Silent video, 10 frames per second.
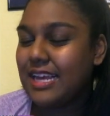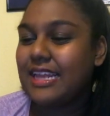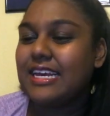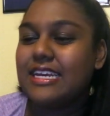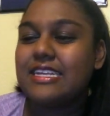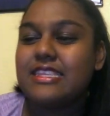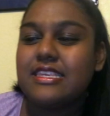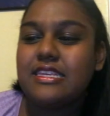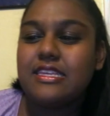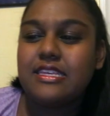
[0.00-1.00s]
I like it. It's
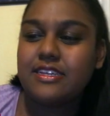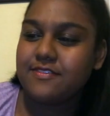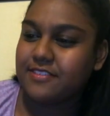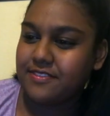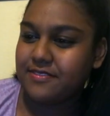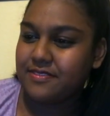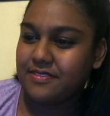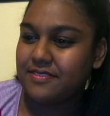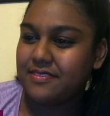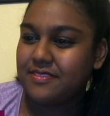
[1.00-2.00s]
different.
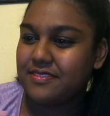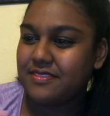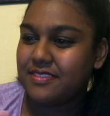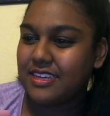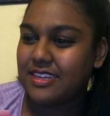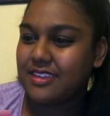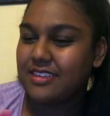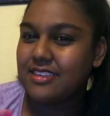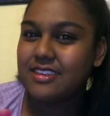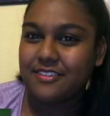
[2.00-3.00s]
Like
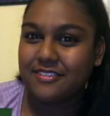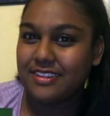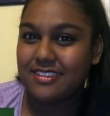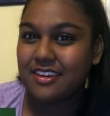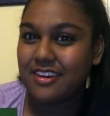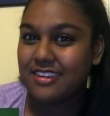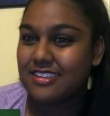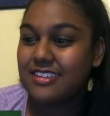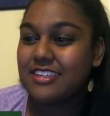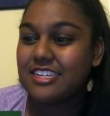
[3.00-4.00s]
it's different. The song is
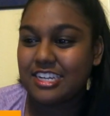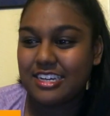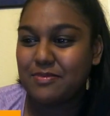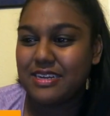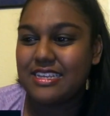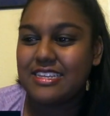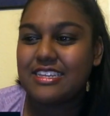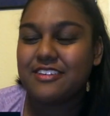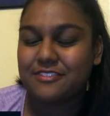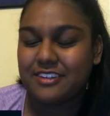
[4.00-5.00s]
good, but it's
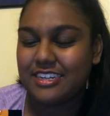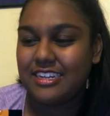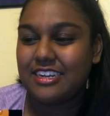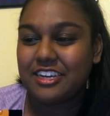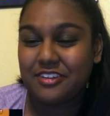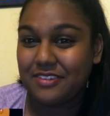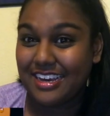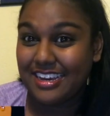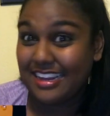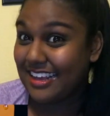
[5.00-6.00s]
different in a good way.